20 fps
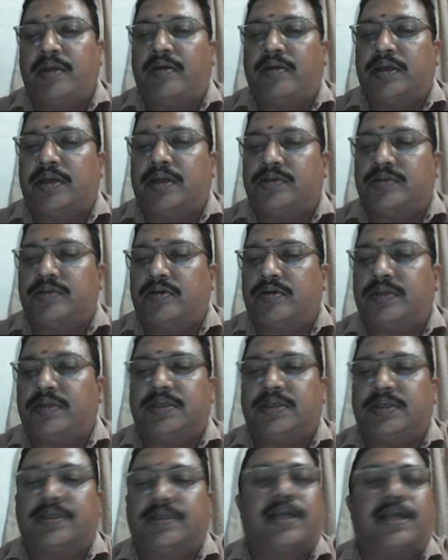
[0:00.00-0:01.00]
Okay, so
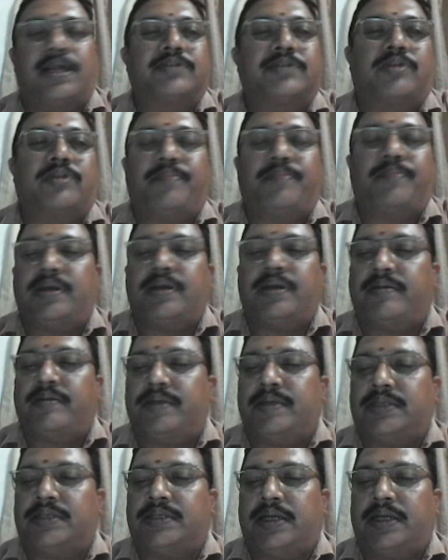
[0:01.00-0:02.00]
this is the last topic
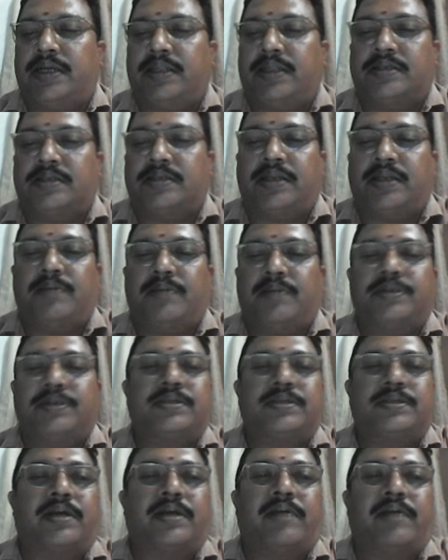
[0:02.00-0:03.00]
mentioned in the syllabus,